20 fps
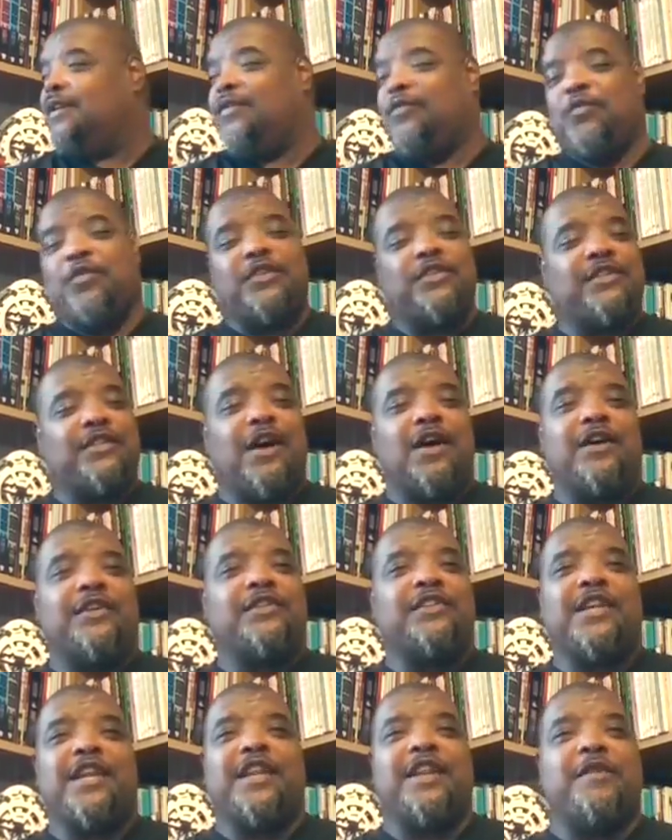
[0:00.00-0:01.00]
was
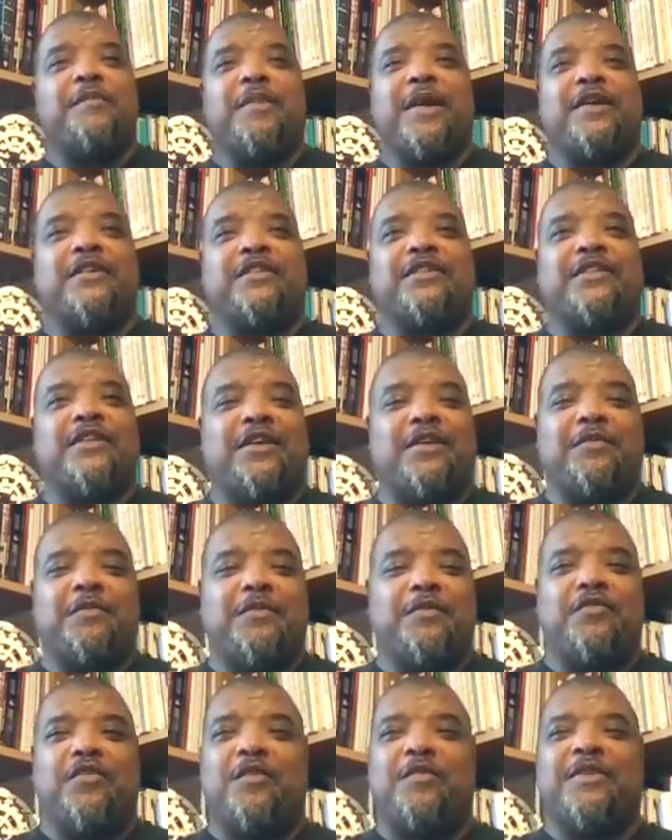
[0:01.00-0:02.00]
asking about
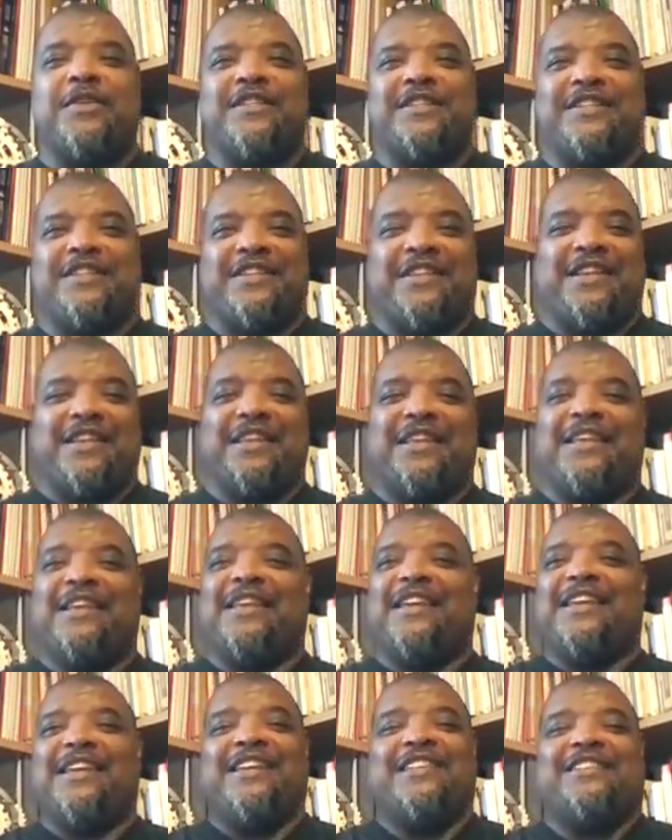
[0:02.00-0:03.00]
Tommy Robinson.
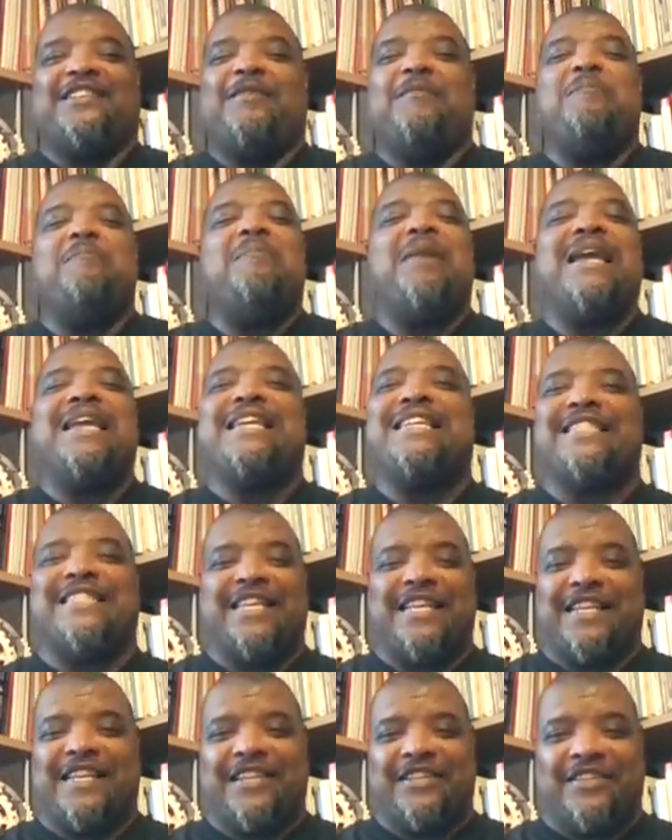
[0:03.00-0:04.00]
It's
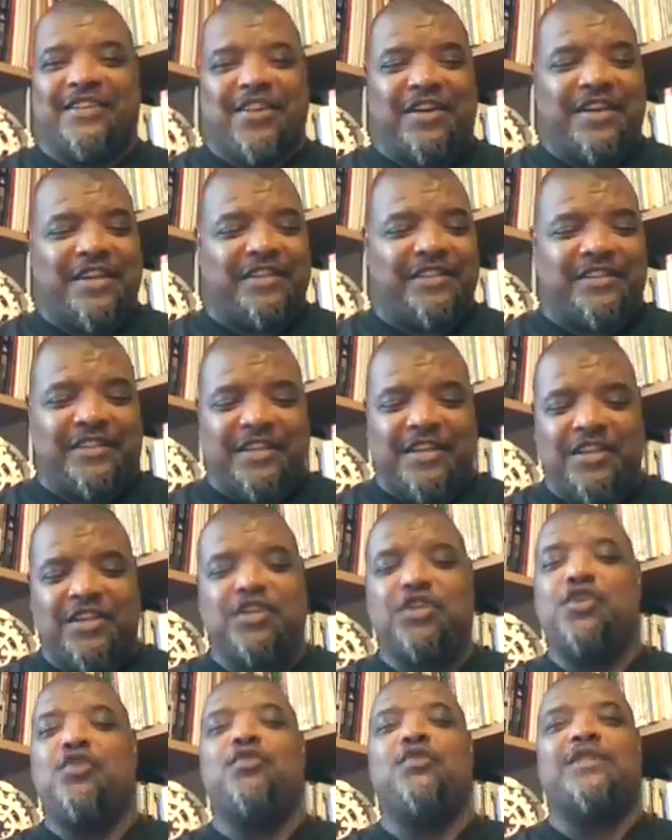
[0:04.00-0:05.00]
amazing. This guy's
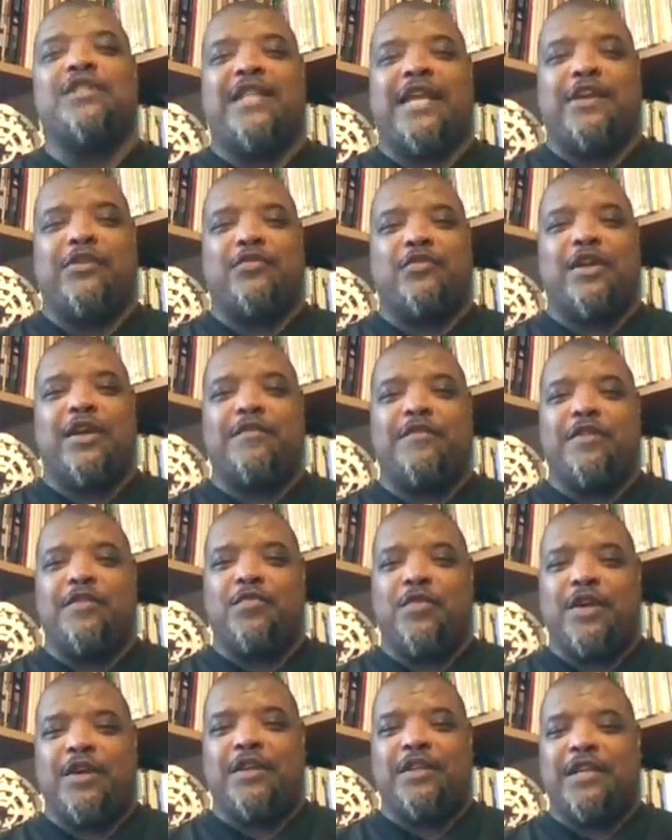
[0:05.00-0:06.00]
huge now all over the
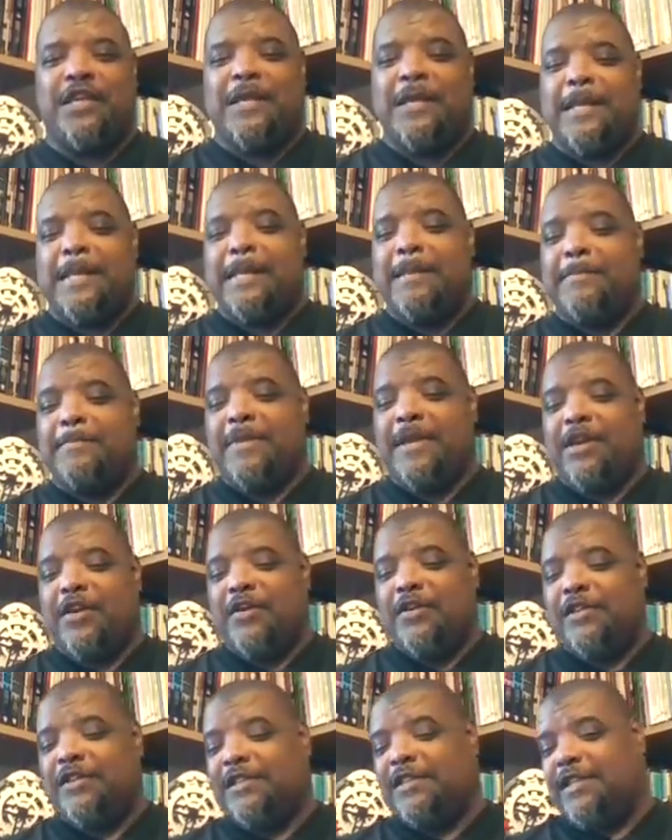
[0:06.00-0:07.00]
world
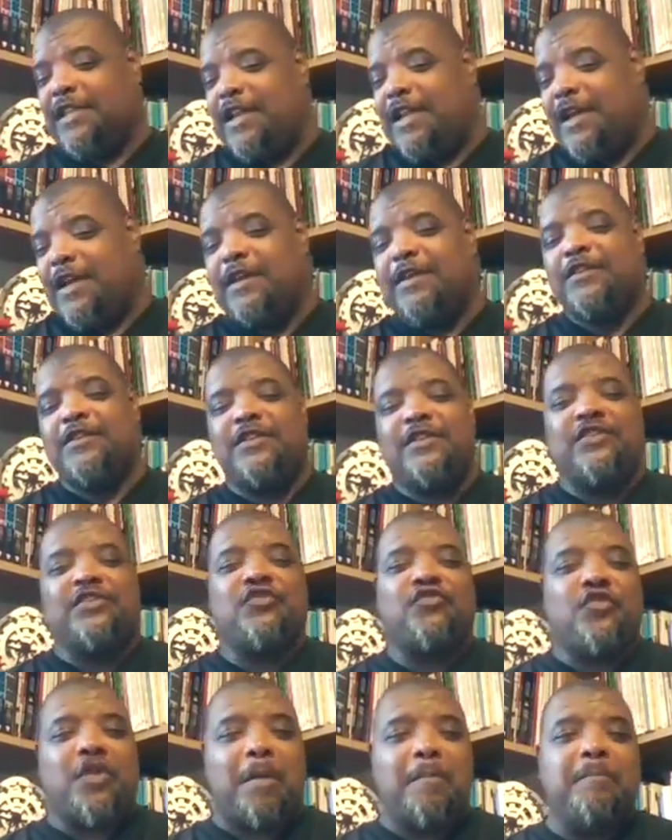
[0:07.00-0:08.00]
because, you know,
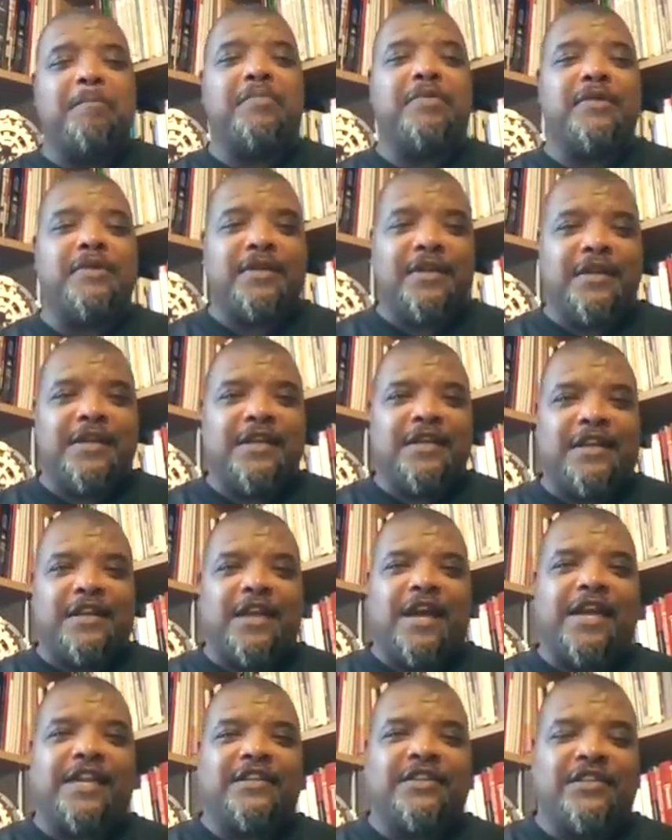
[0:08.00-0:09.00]
Trump
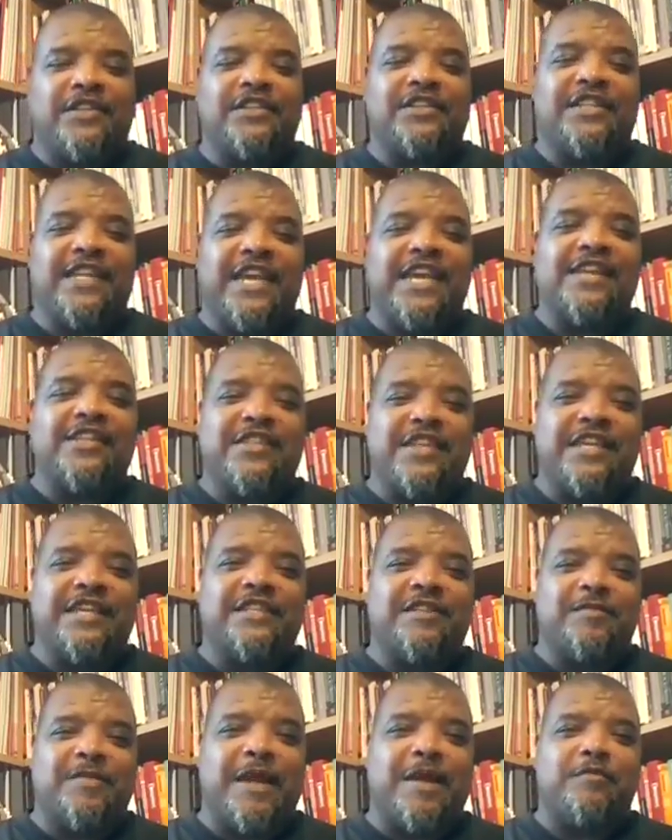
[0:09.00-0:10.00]
likes to say
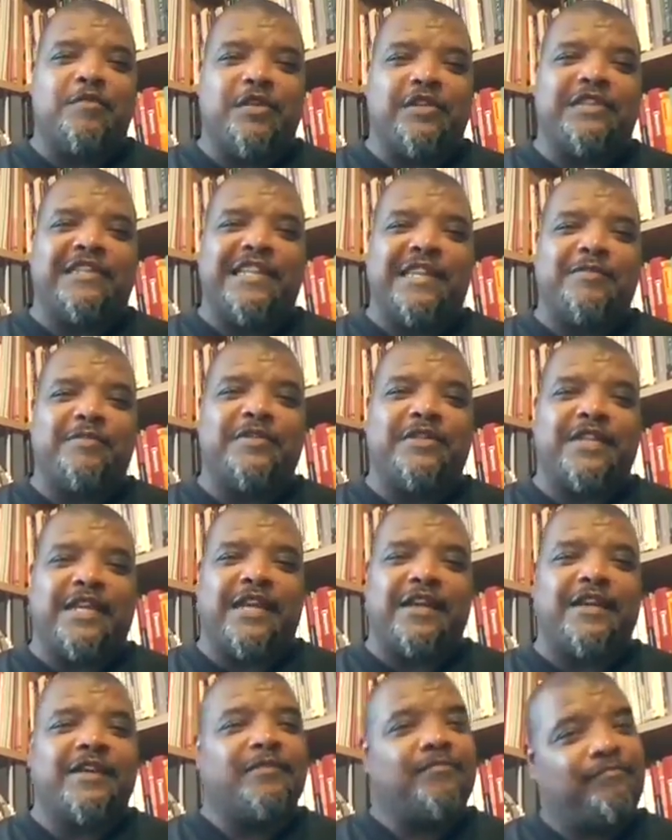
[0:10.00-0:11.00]
things about Muslims
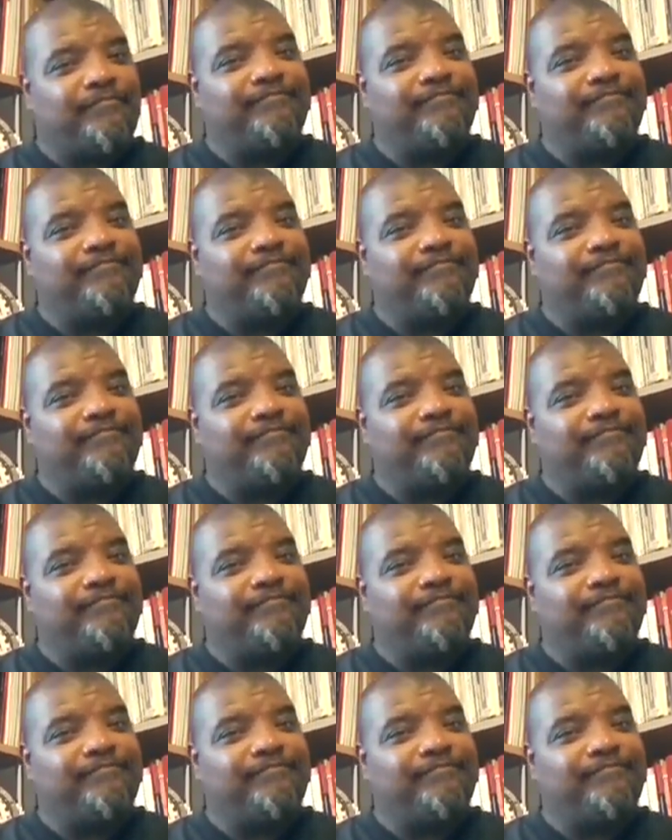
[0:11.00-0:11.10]
that